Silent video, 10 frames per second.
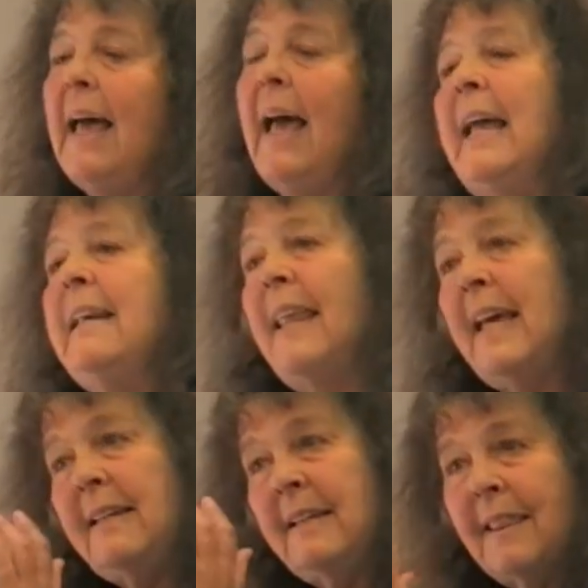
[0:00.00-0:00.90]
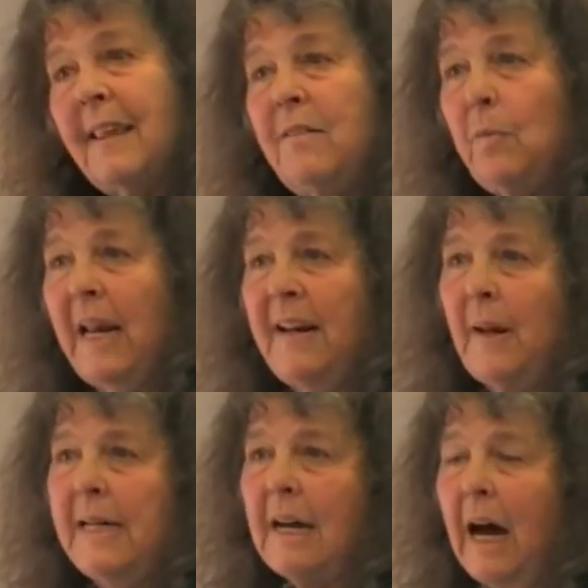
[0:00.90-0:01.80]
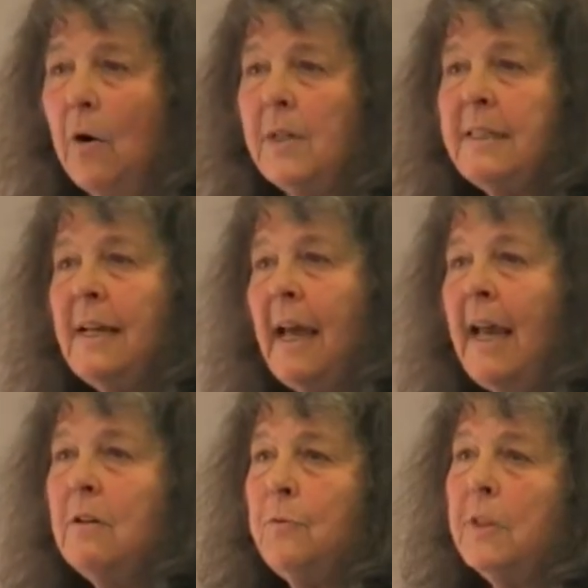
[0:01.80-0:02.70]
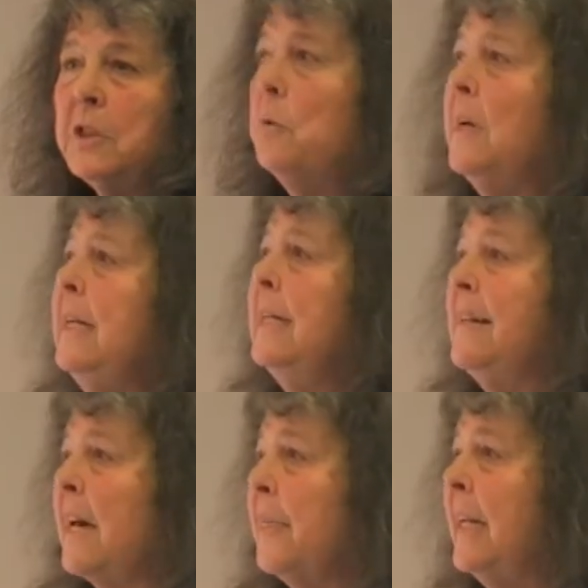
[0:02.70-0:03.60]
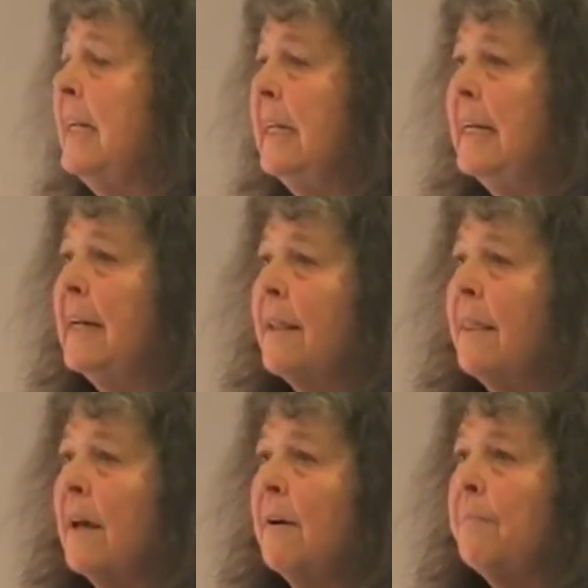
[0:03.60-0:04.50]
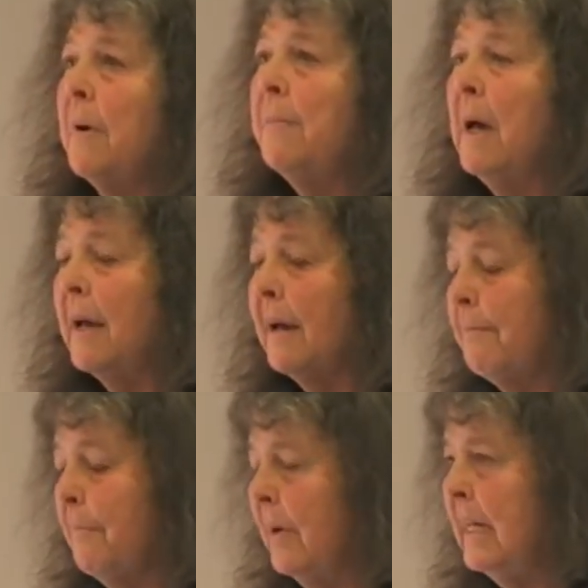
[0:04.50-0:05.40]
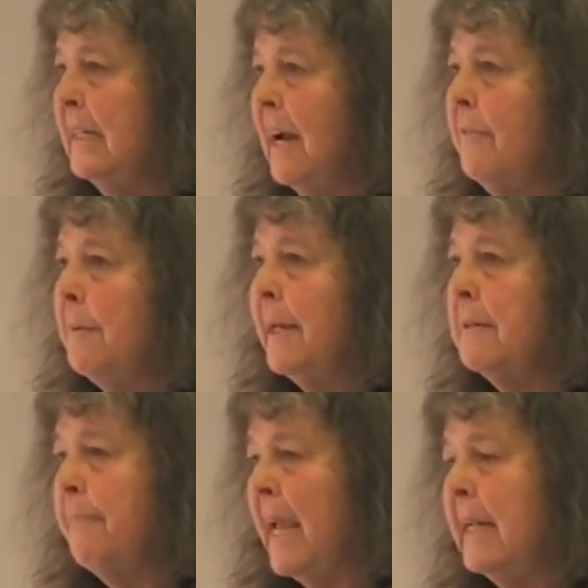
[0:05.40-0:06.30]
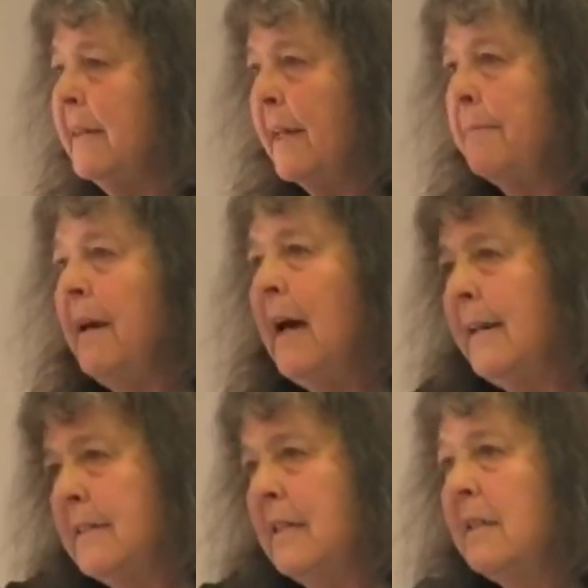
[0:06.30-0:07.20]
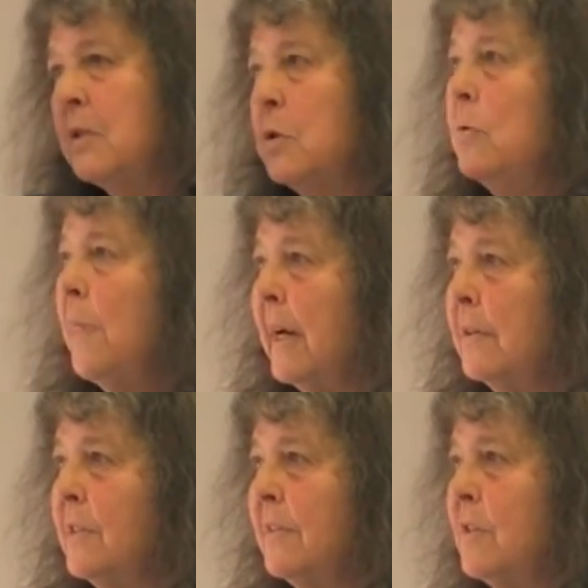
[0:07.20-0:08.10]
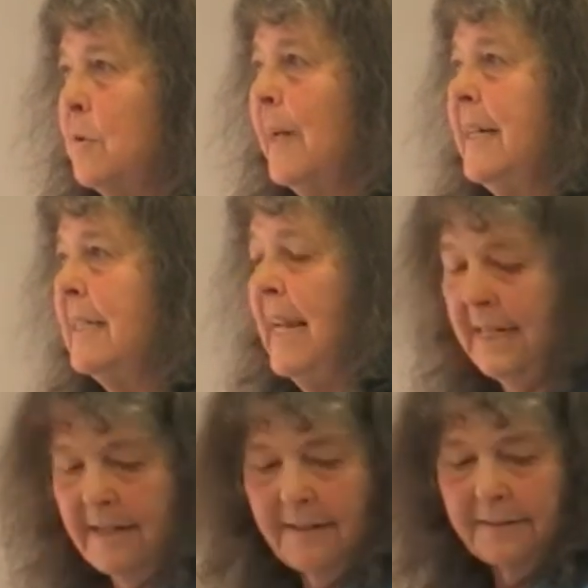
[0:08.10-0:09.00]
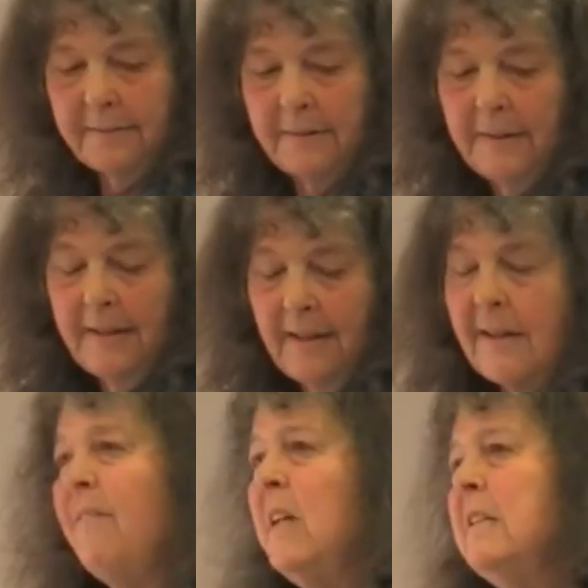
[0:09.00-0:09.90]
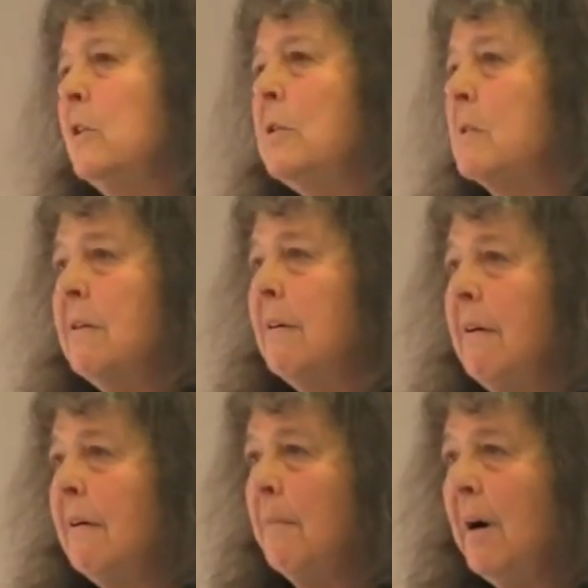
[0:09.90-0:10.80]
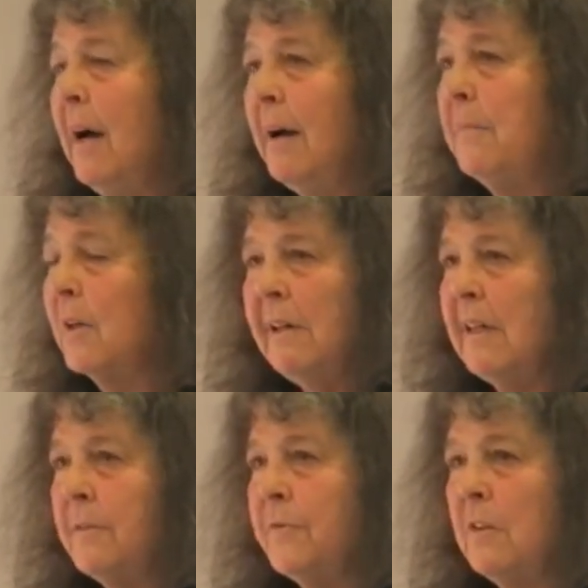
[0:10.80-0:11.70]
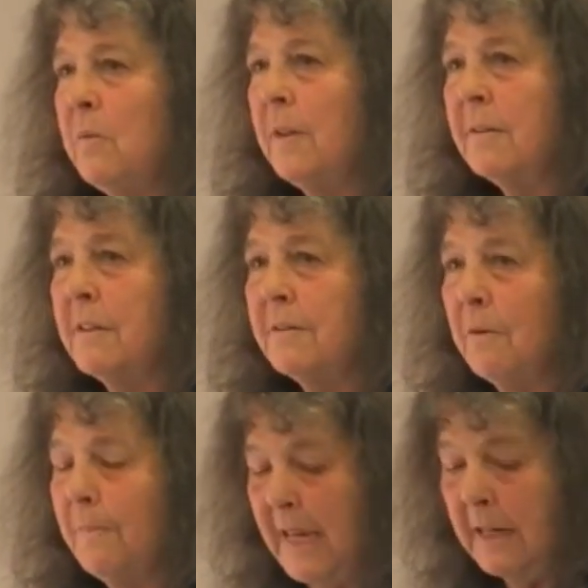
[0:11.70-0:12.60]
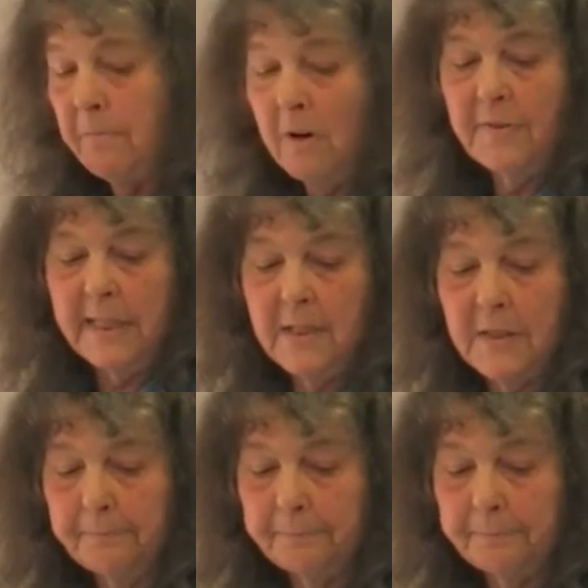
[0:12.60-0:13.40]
and then went out, and for doing nothing, the Berlin government paid them until 2028. A very good model if you want to make profits.